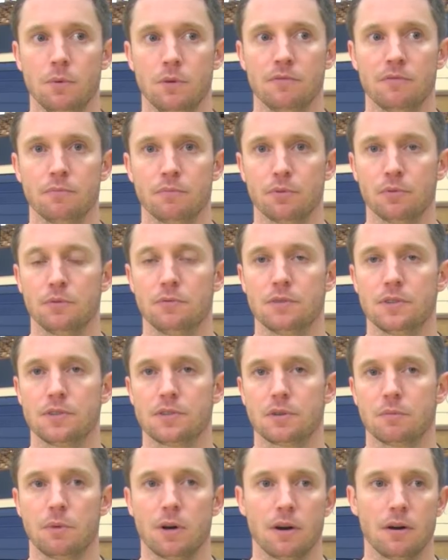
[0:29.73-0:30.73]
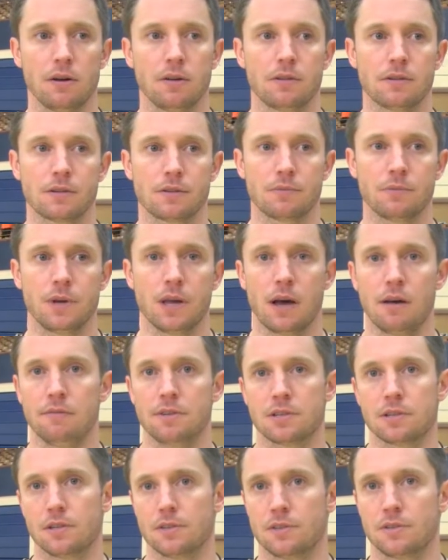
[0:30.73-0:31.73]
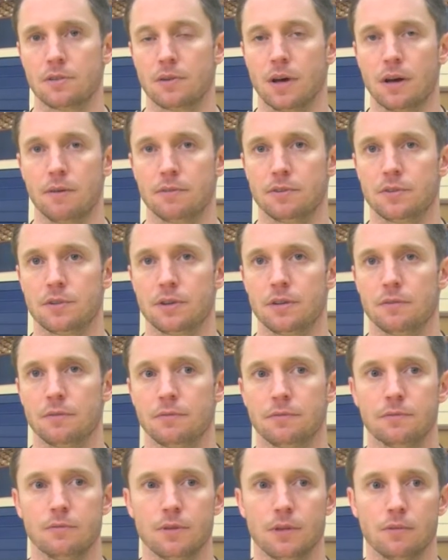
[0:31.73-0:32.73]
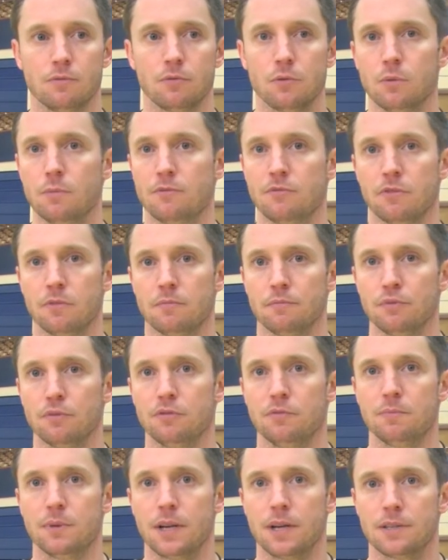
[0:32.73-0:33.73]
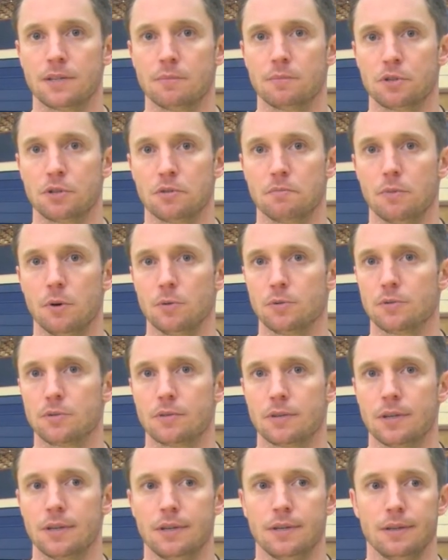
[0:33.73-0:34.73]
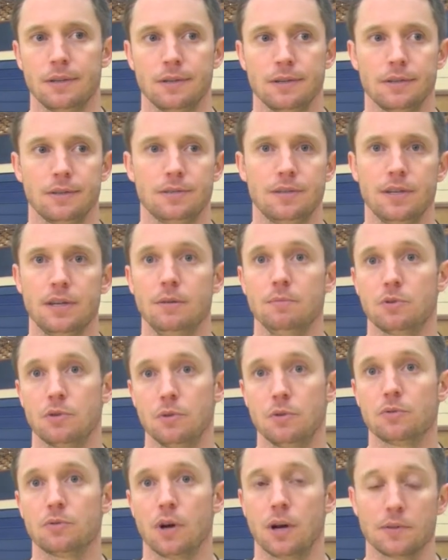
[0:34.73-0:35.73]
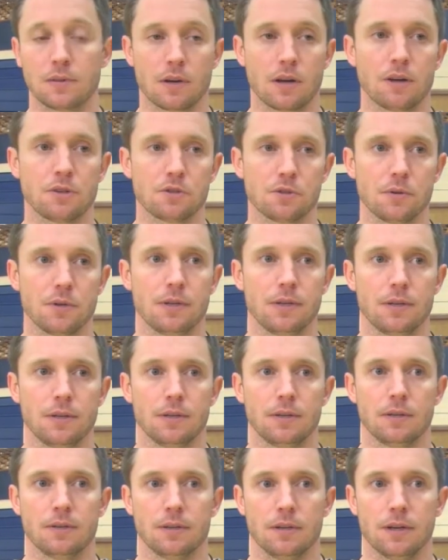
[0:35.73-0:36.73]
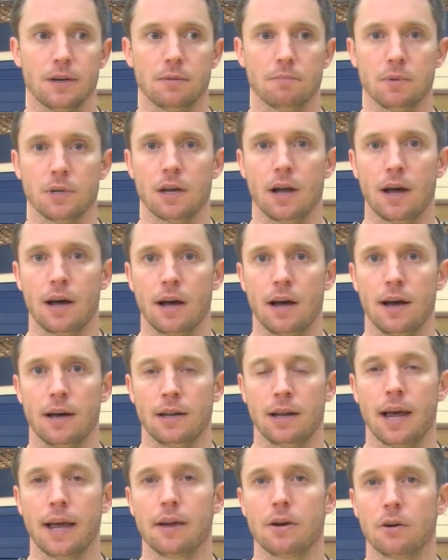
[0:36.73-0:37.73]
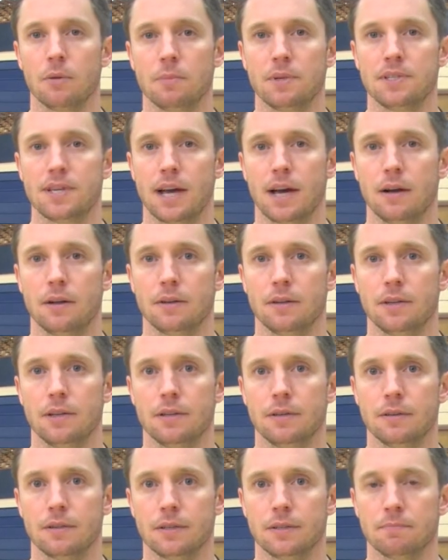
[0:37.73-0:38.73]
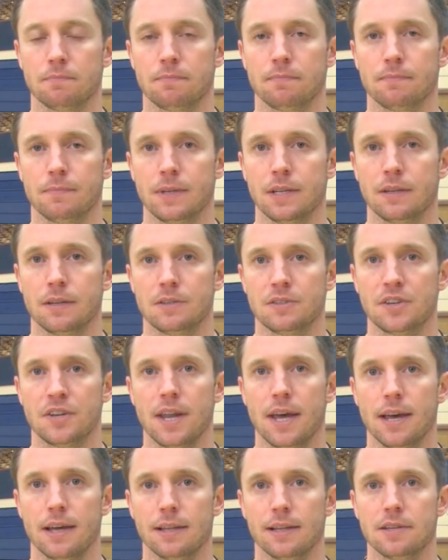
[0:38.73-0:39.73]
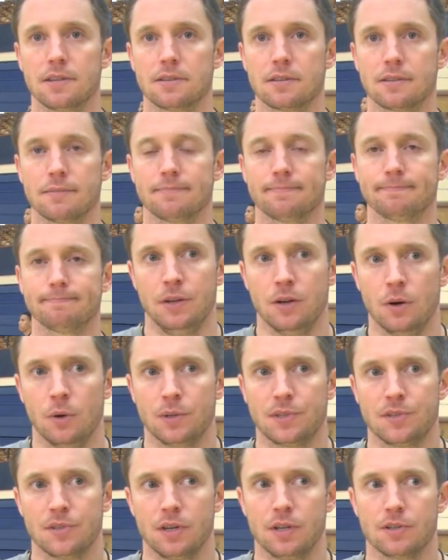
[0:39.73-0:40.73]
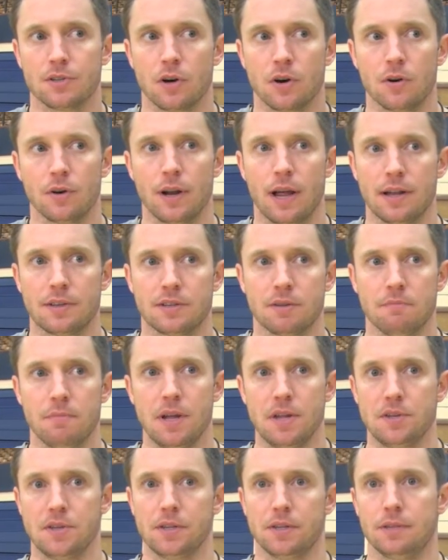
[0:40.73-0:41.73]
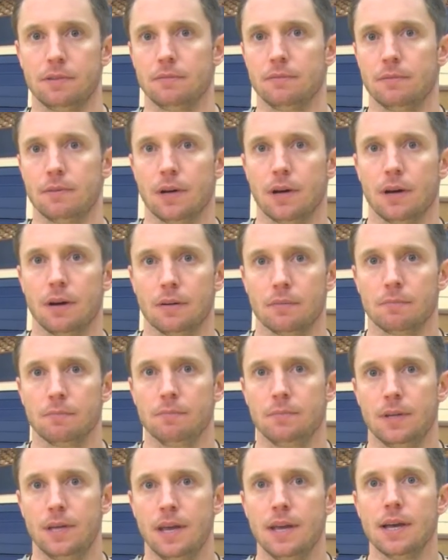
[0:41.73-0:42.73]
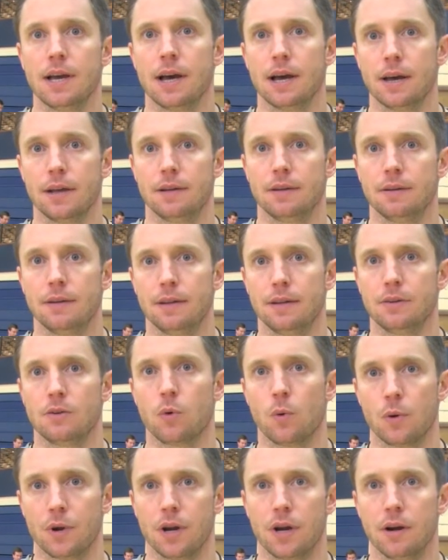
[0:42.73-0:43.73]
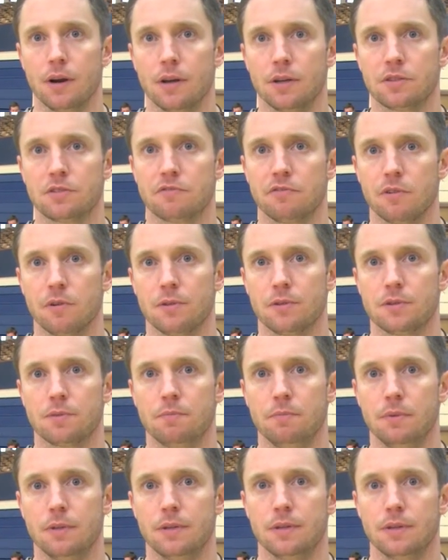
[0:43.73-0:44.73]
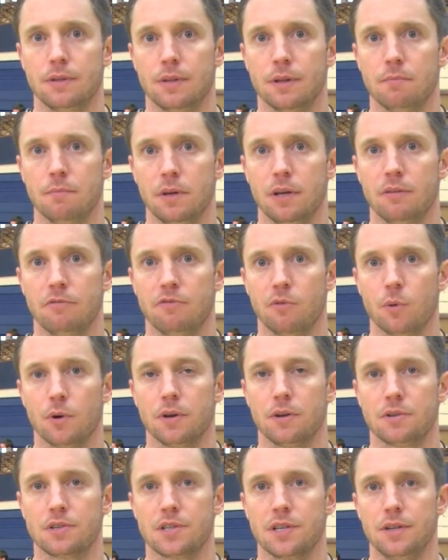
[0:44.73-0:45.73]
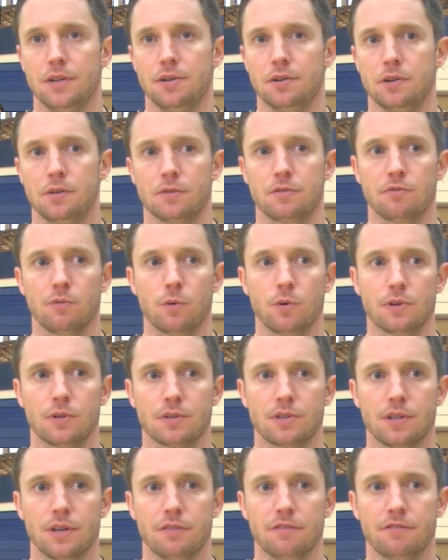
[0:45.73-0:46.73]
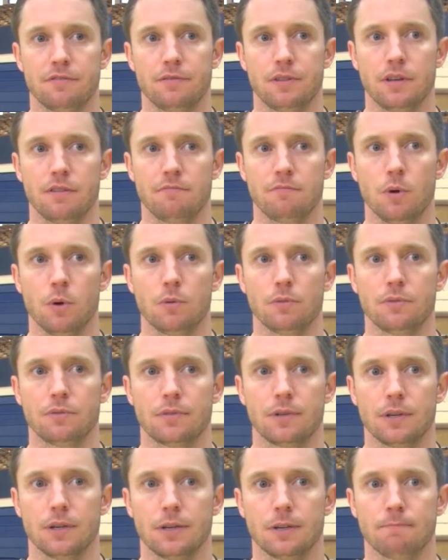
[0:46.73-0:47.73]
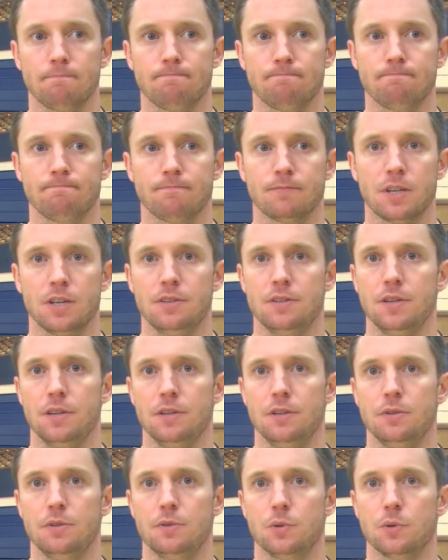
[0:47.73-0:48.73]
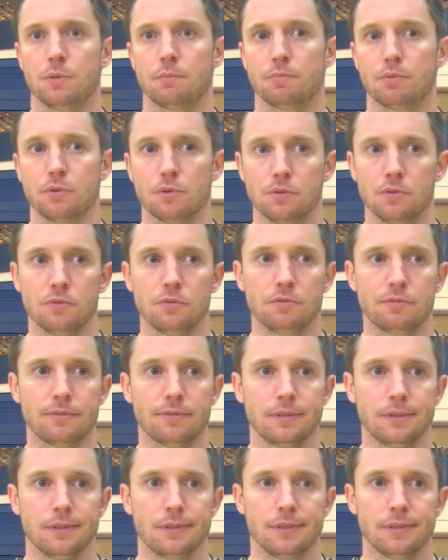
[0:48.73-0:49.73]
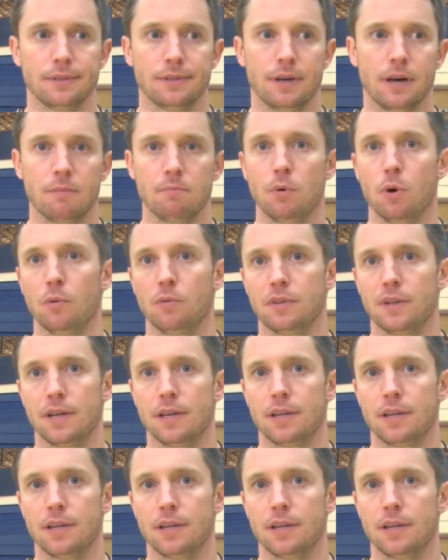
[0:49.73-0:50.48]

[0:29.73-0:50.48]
have improved in some areas. We obviously still have a ton of, of, room for improvement, as I'm sure most teams do throughout the country. Uh, but I, I, like our mentality uh, today, at least. You know, it's it's hard not to mention uh, Keon and, and Cordarius first. Them being four-year seniors for us, they've they've both um, continued to improve on both